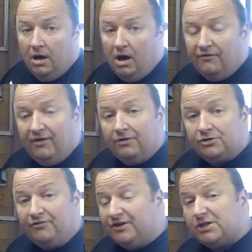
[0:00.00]
Hi
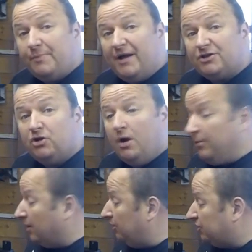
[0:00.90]
folks, I think it's about
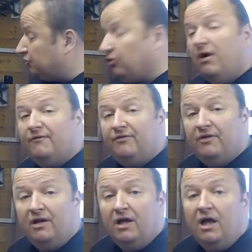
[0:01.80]
time we got this Triumph
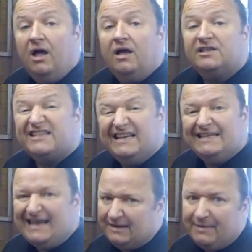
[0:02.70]

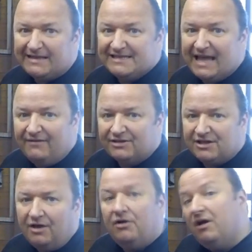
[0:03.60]
cylinder head back together,
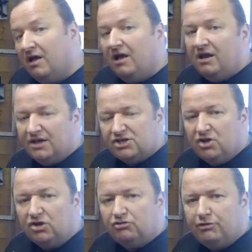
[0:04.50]
so let's
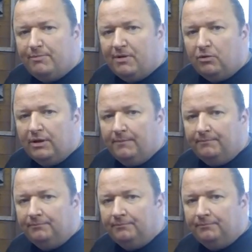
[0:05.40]
start to rebuild it.